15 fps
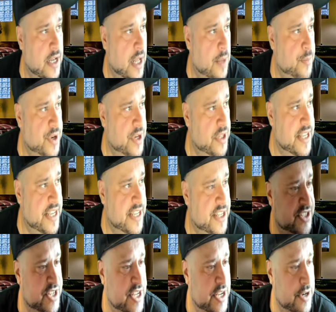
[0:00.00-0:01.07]
I'll put a link
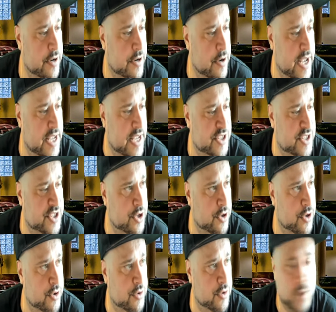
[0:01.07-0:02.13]
here. Okay,
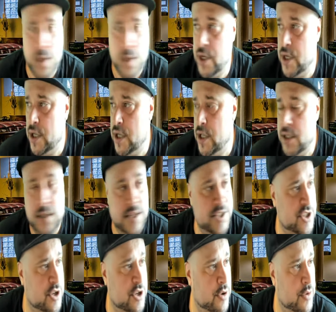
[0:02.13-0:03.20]
so
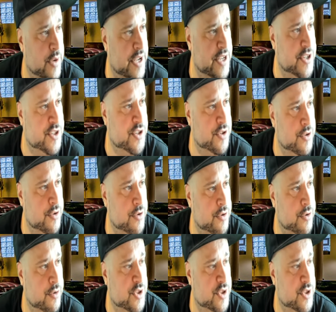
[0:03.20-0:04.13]
let's go into...